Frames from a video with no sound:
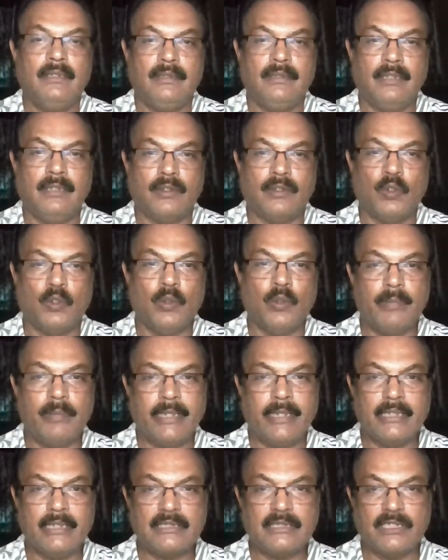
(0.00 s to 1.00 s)
the comb
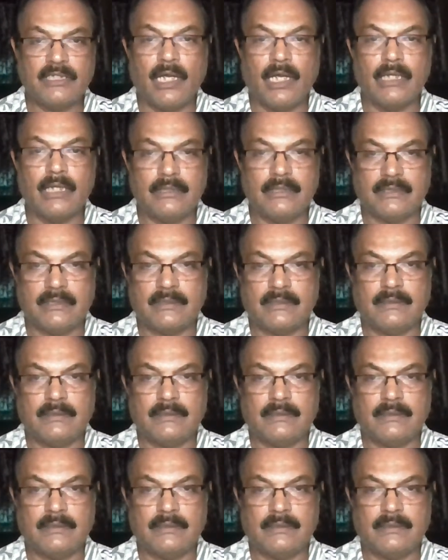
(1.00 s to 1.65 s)
get charged.